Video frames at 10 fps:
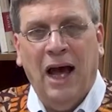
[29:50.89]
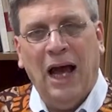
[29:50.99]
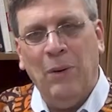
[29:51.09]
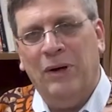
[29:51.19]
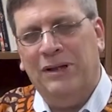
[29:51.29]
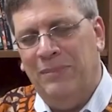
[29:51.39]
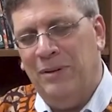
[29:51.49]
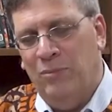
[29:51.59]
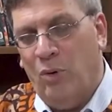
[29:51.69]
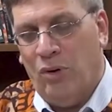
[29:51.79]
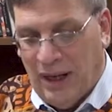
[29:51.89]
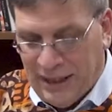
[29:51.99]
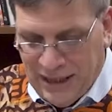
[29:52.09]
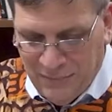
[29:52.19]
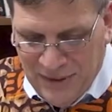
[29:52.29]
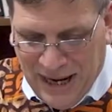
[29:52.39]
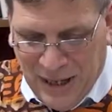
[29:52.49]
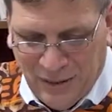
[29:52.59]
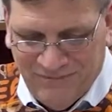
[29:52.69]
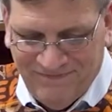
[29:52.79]
I want to be more like him
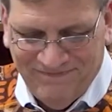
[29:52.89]
now.